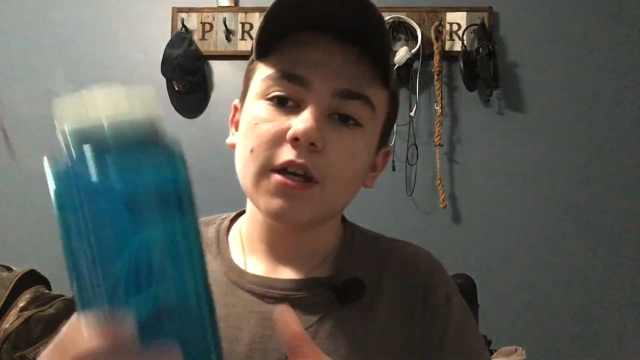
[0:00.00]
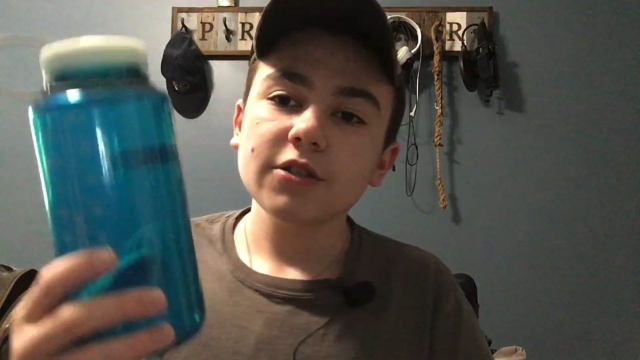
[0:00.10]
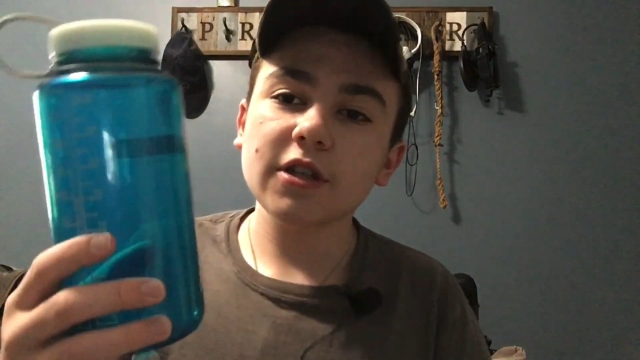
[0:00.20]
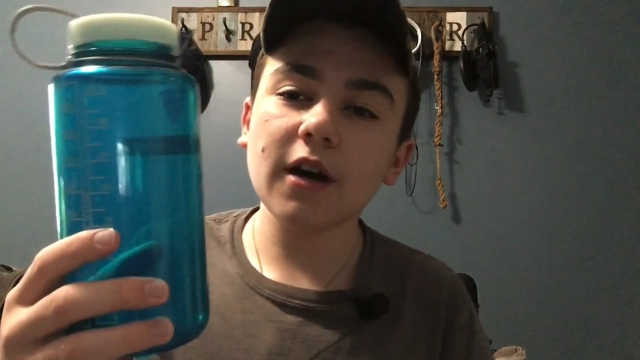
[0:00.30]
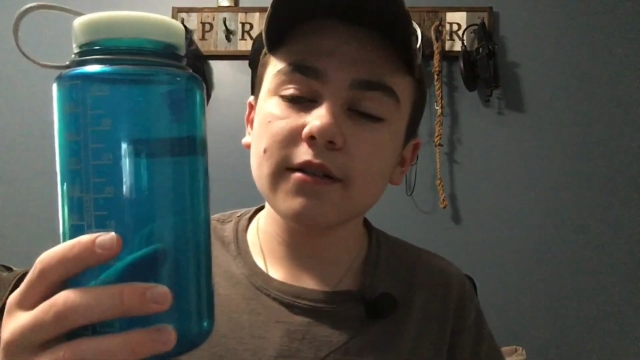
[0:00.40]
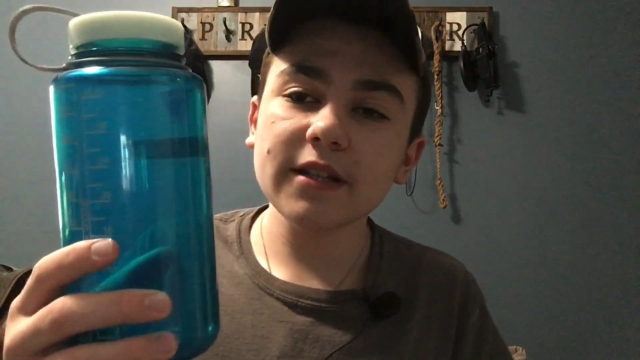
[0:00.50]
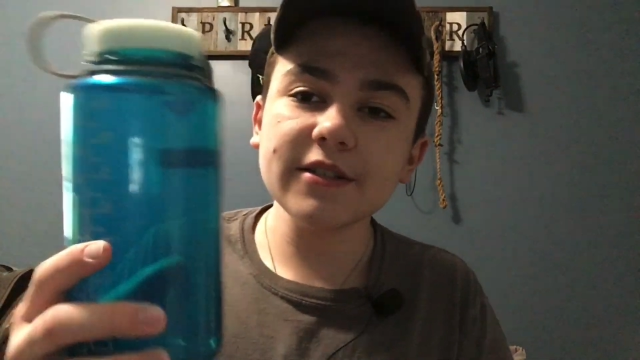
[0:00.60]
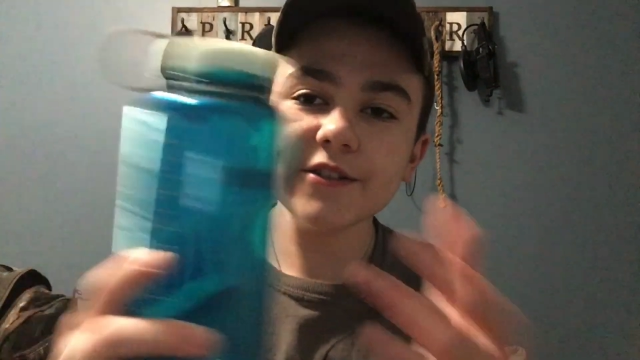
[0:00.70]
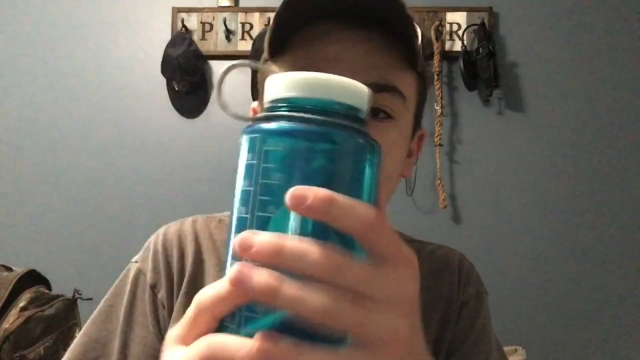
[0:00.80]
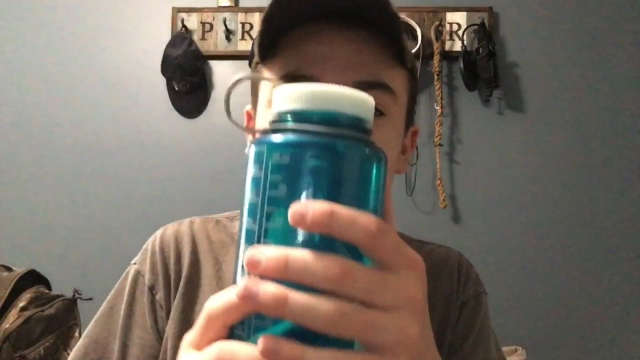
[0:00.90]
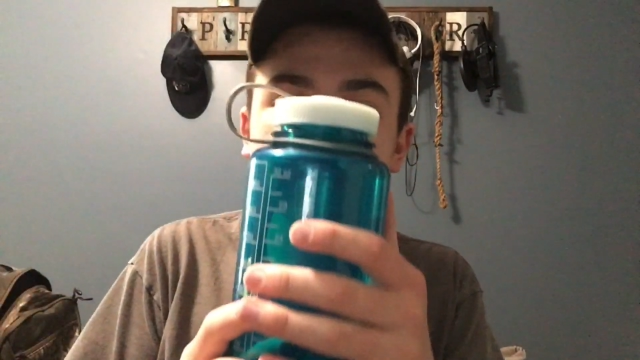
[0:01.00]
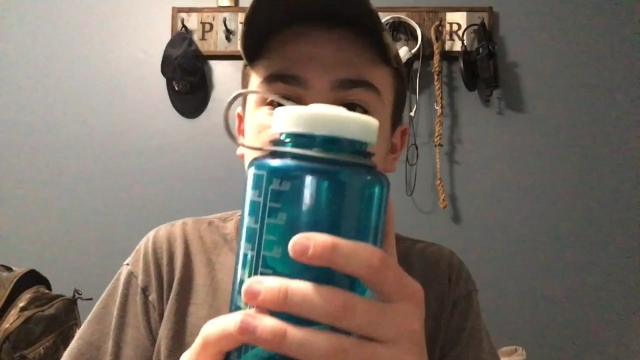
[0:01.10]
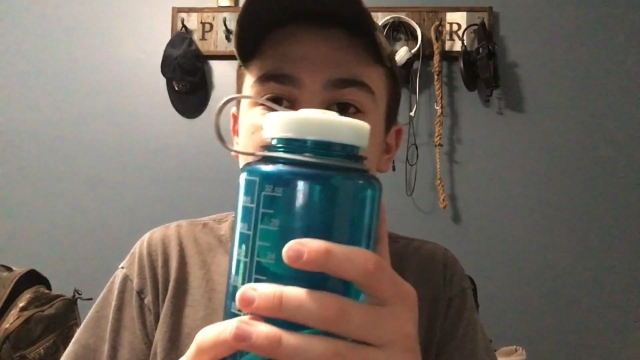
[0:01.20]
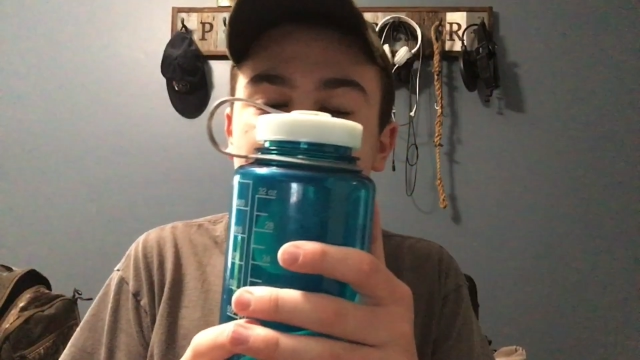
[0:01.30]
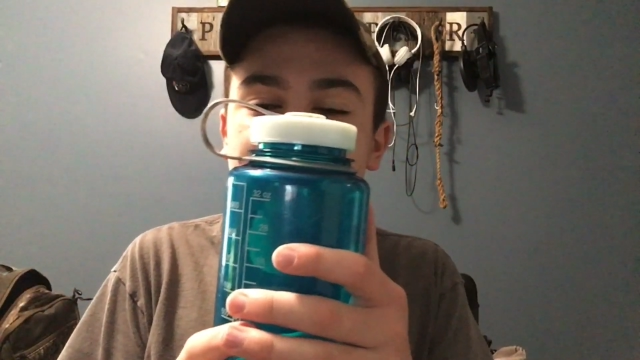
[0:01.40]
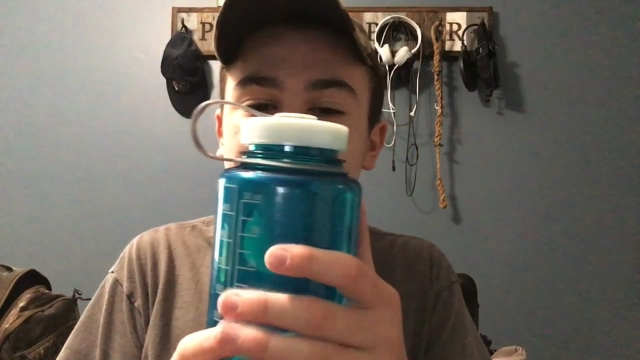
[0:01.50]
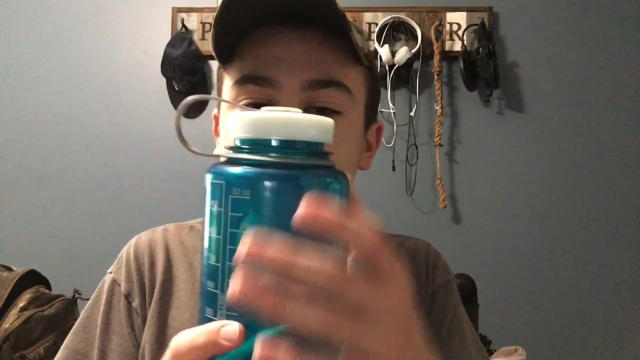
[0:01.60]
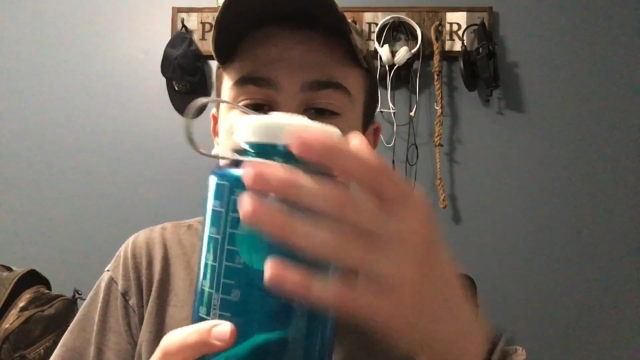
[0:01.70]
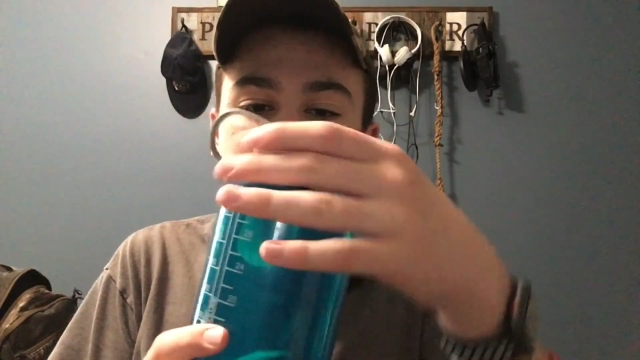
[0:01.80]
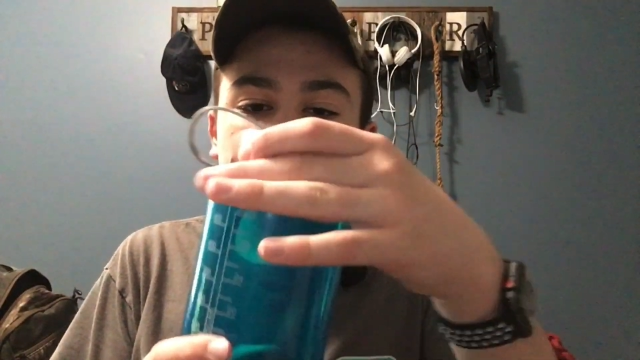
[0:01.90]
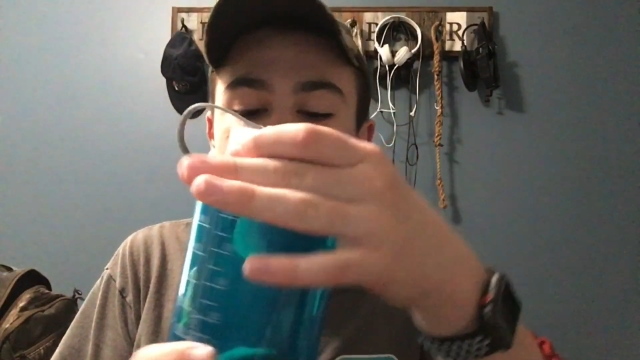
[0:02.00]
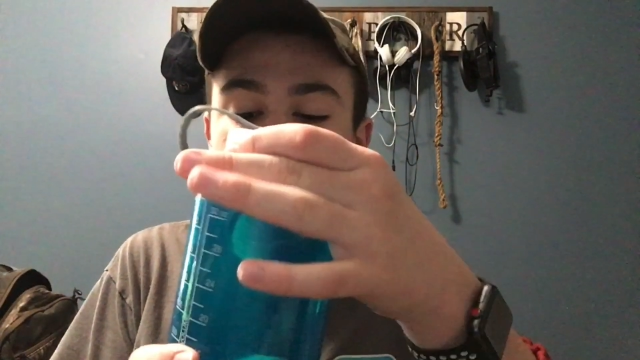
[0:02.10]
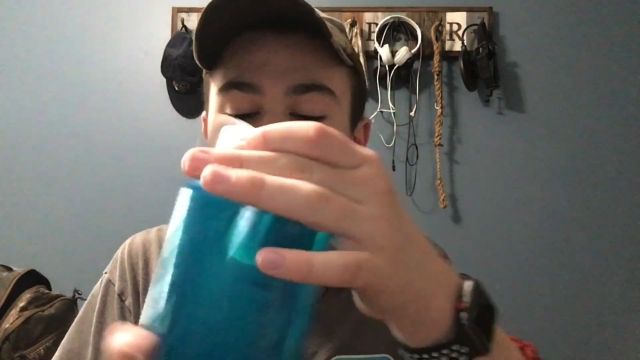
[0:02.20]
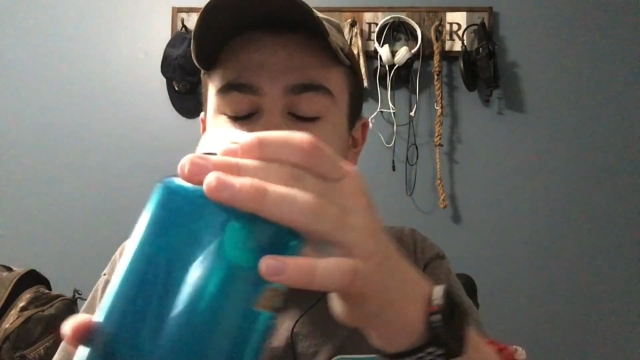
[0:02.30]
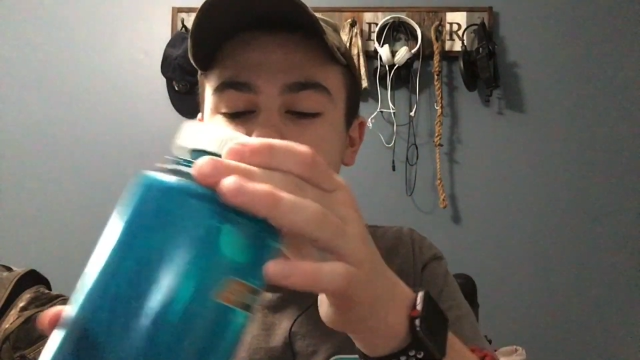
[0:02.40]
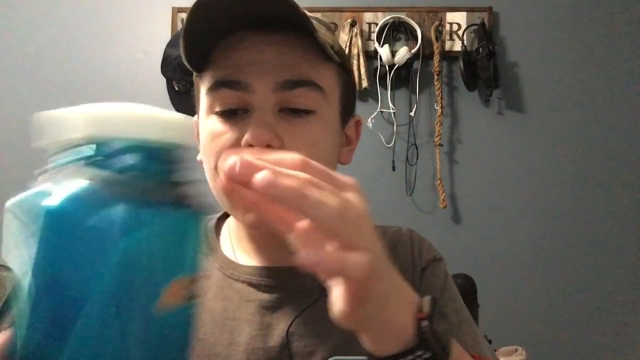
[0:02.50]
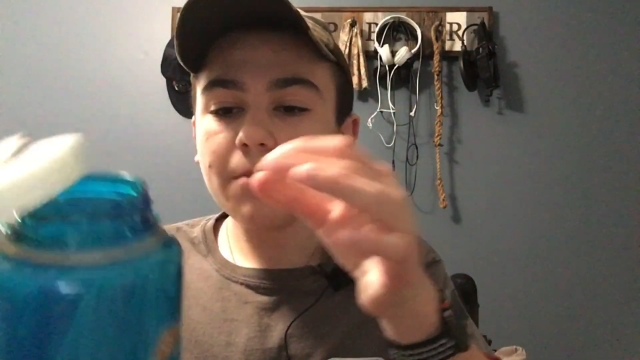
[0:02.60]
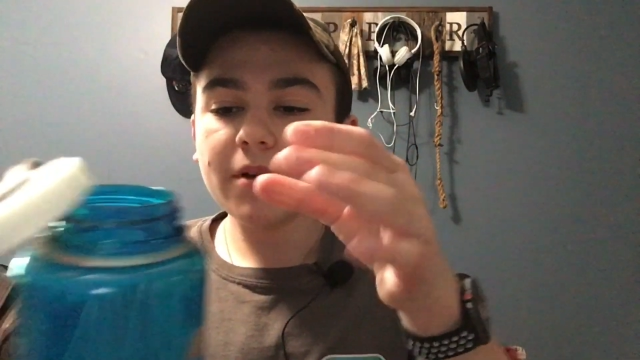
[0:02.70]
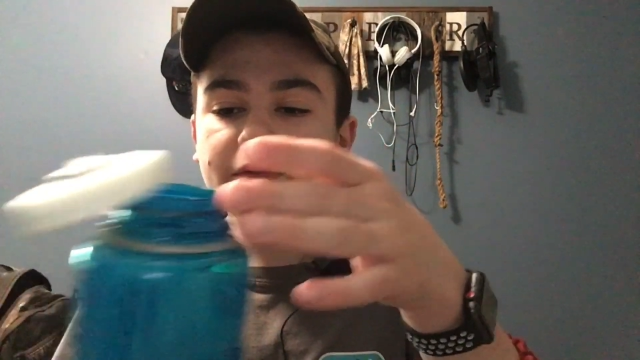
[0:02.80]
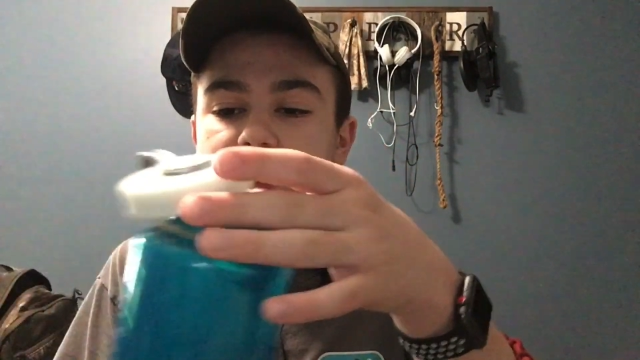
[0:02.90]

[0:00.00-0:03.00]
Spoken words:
So this is just a Nalgene. I have a couple of